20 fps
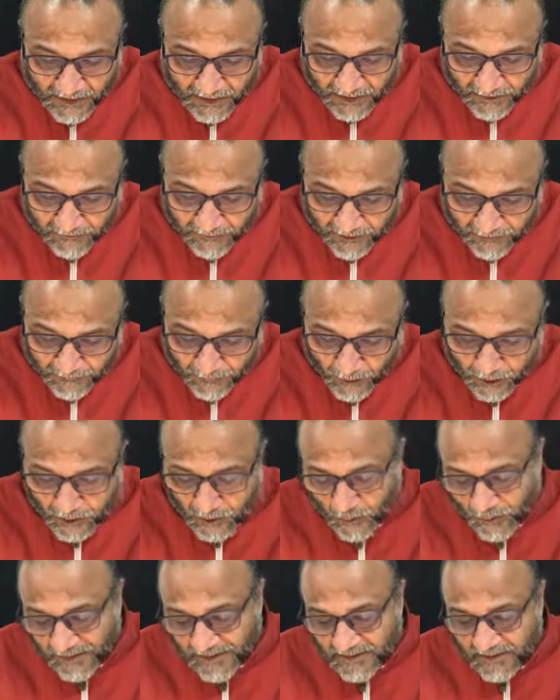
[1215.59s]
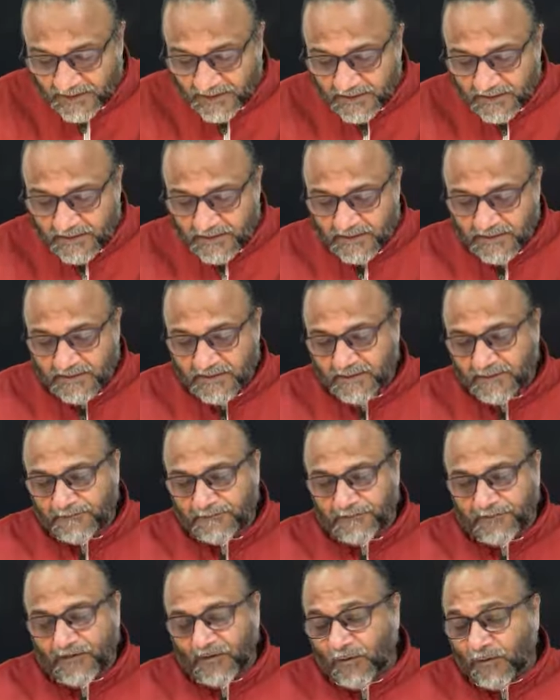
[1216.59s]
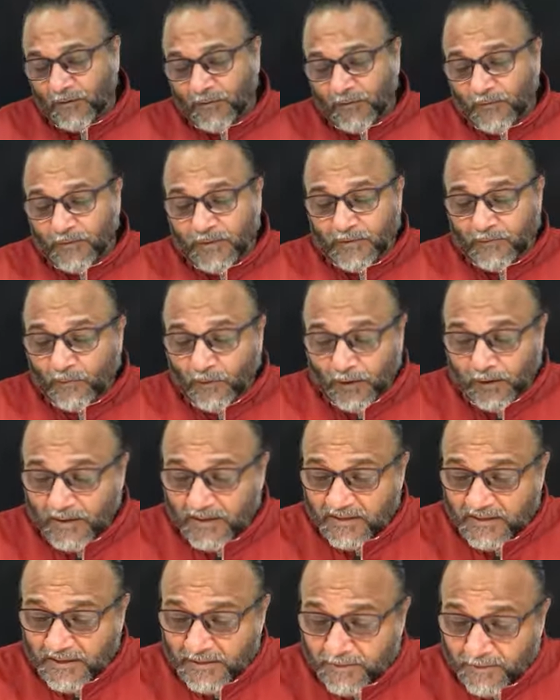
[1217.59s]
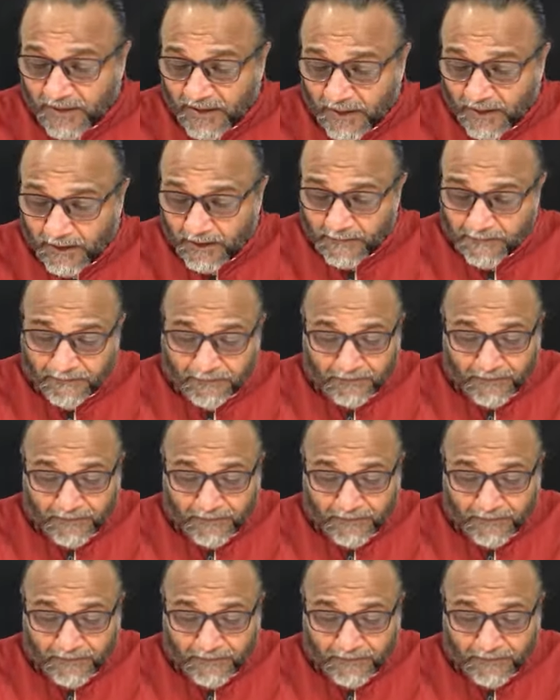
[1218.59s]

even for Dvaitis. So, what does it mean?